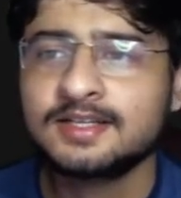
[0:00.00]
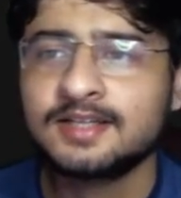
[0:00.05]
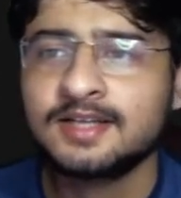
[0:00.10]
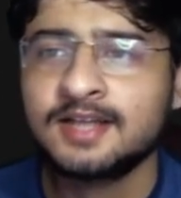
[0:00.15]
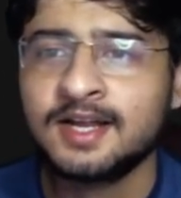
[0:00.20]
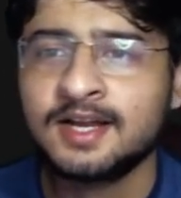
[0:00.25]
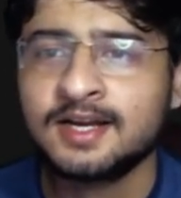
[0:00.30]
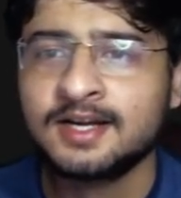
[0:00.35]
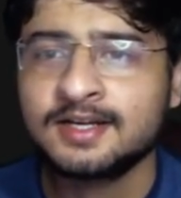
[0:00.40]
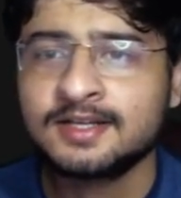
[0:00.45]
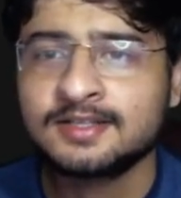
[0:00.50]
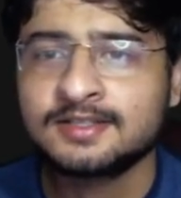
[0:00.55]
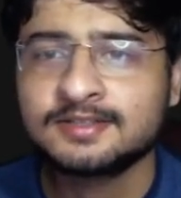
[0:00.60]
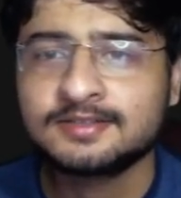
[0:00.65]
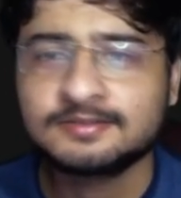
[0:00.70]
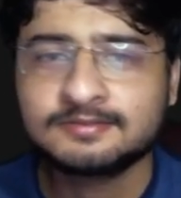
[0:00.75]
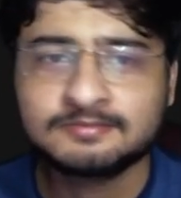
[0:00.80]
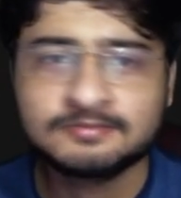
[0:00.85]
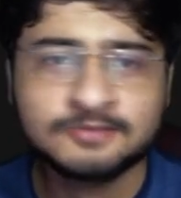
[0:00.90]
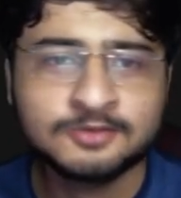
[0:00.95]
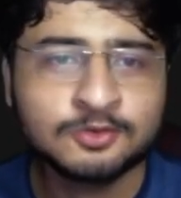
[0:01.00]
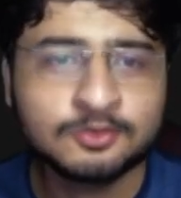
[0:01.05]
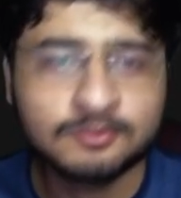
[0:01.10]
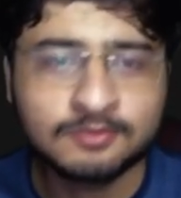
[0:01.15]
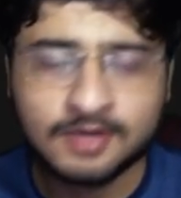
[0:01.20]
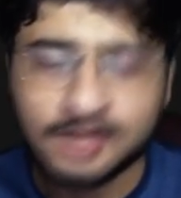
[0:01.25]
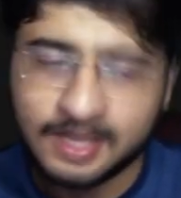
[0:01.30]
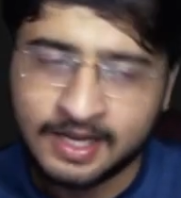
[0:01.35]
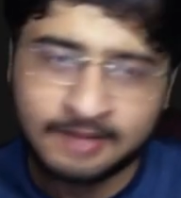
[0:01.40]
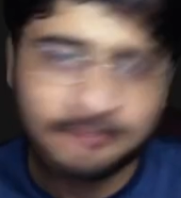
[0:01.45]
And
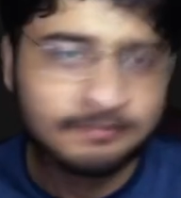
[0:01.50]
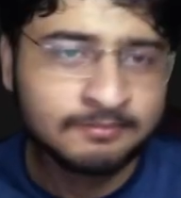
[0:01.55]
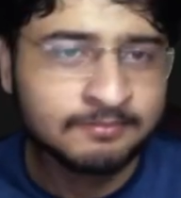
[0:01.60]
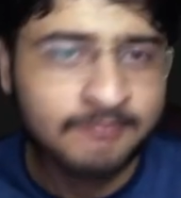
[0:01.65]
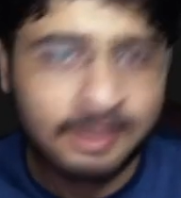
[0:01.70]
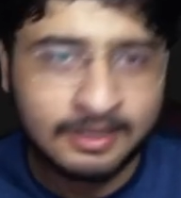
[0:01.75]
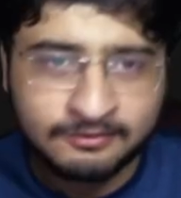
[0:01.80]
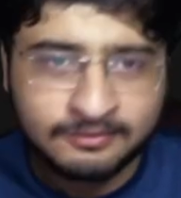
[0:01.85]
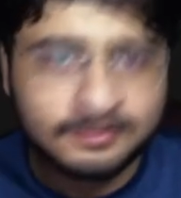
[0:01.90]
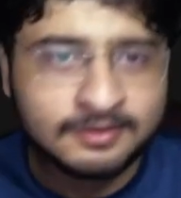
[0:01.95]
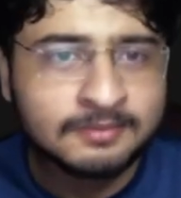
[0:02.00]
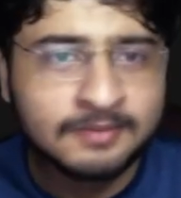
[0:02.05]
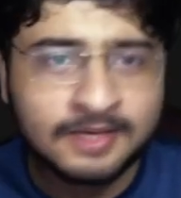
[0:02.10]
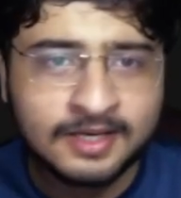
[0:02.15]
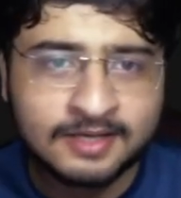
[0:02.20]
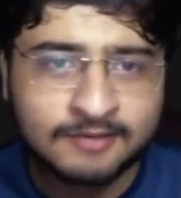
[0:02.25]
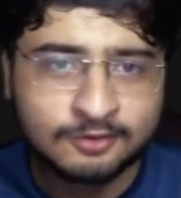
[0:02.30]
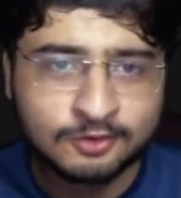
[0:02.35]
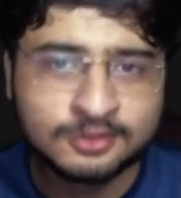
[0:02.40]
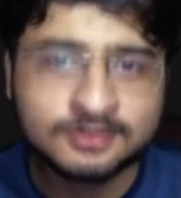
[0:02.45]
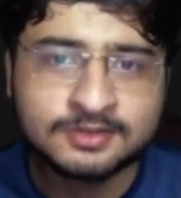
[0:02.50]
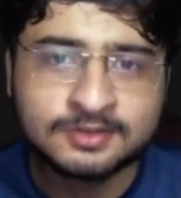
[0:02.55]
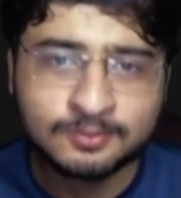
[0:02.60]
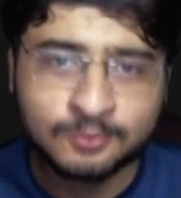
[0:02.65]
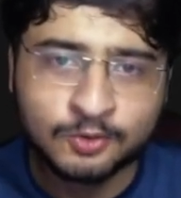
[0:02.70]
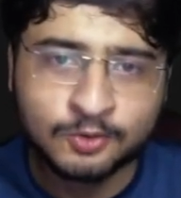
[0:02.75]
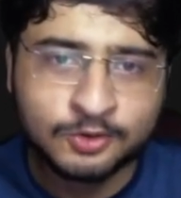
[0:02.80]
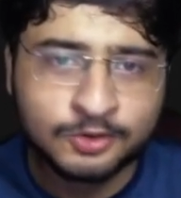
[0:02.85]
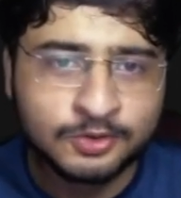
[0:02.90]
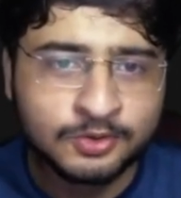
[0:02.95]
I'm baffled by what
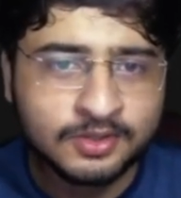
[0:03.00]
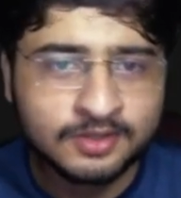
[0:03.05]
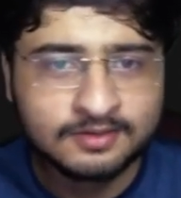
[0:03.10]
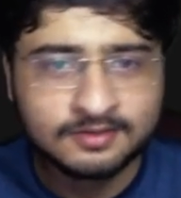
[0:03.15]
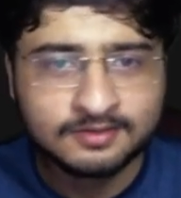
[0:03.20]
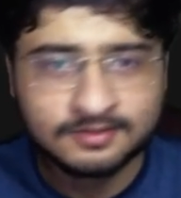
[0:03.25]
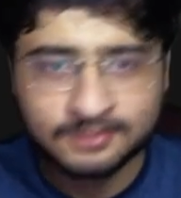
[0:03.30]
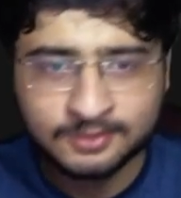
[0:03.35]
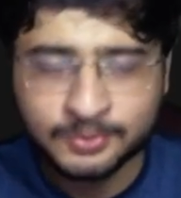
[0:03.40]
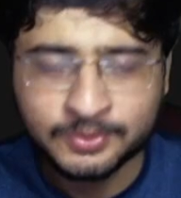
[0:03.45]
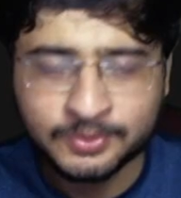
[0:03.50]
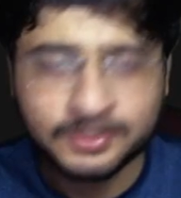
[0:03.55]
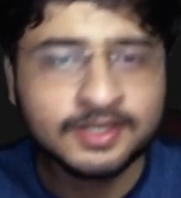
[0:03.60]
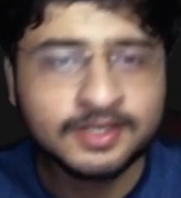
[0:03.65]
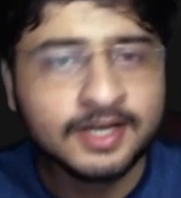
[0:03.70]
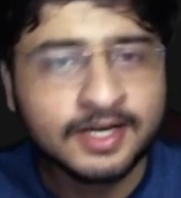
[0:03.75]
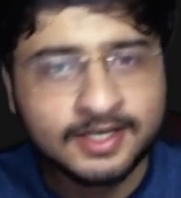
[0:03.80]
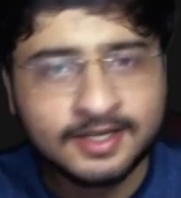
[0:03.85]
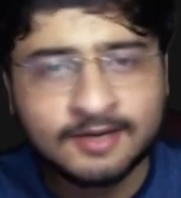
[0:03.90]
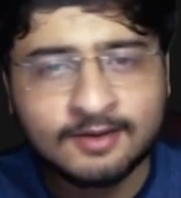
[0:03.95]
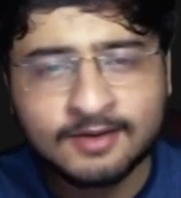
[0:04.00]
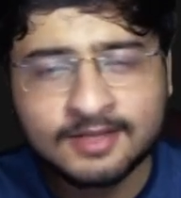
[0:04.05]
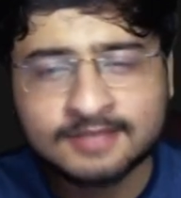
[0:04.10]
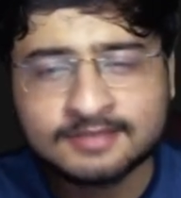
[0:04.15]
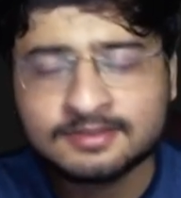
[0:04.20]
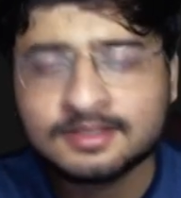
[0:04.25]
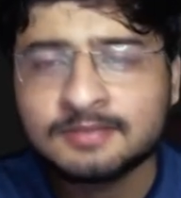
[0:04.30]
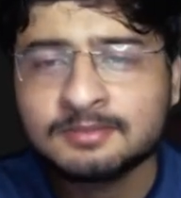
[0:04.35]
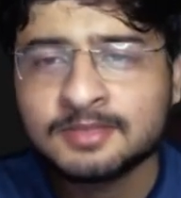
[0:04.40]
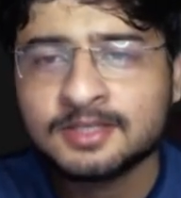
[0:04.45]
support you are doing right now as well,